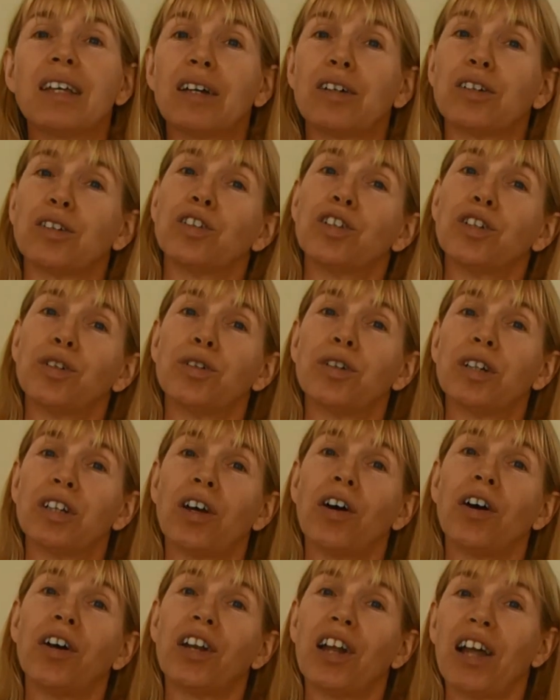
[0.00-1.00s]
onto an
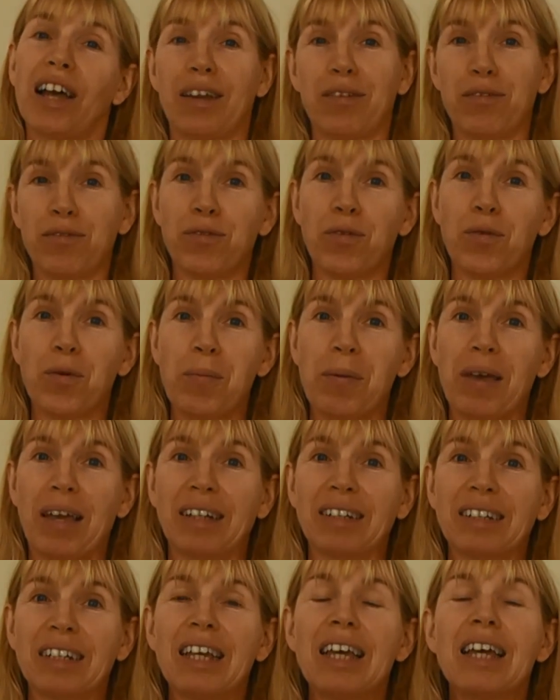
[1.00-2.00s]
online
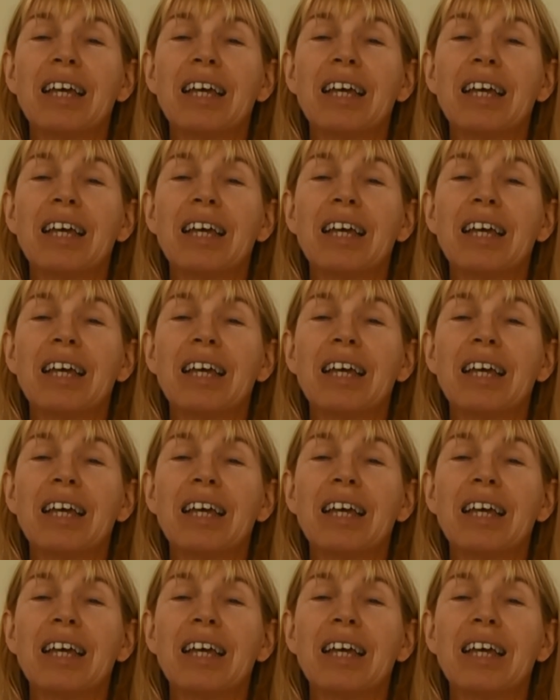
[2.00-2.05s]
format